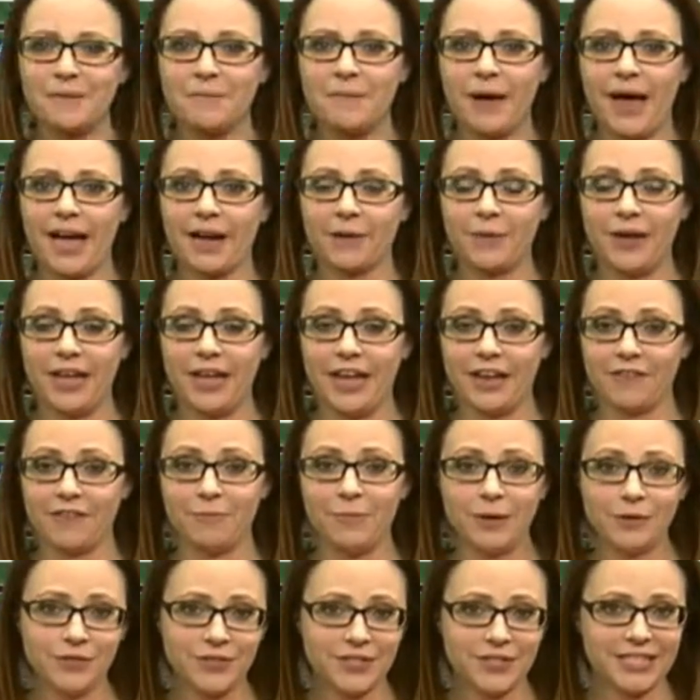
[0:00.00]
back. We have
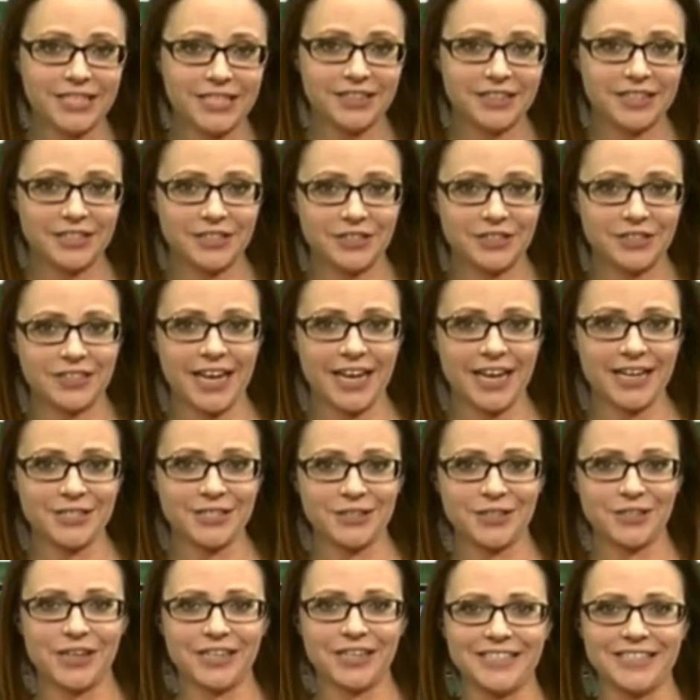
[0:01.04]
mostly clear skies
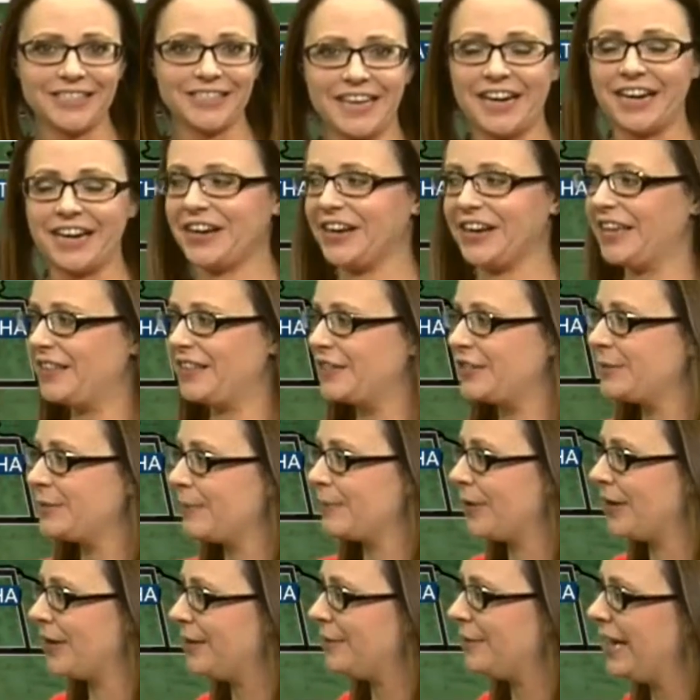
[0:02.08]
across the area this
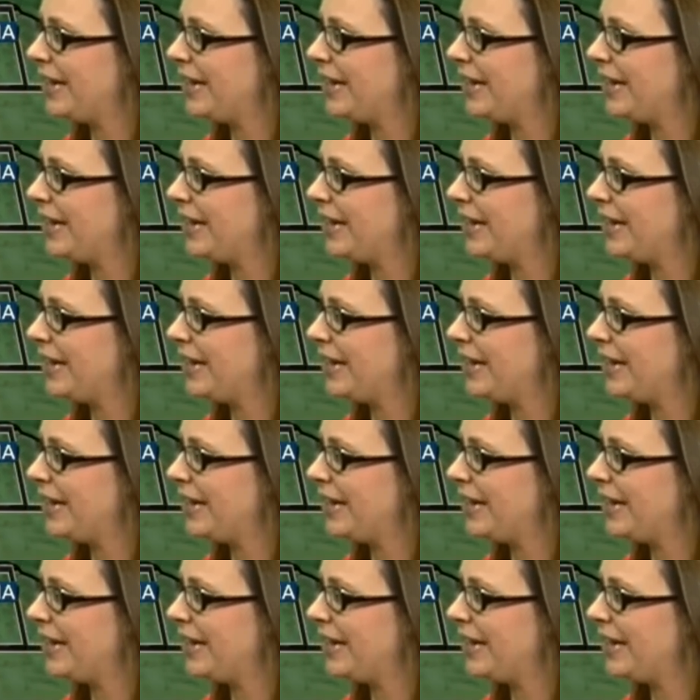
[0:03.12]
morning.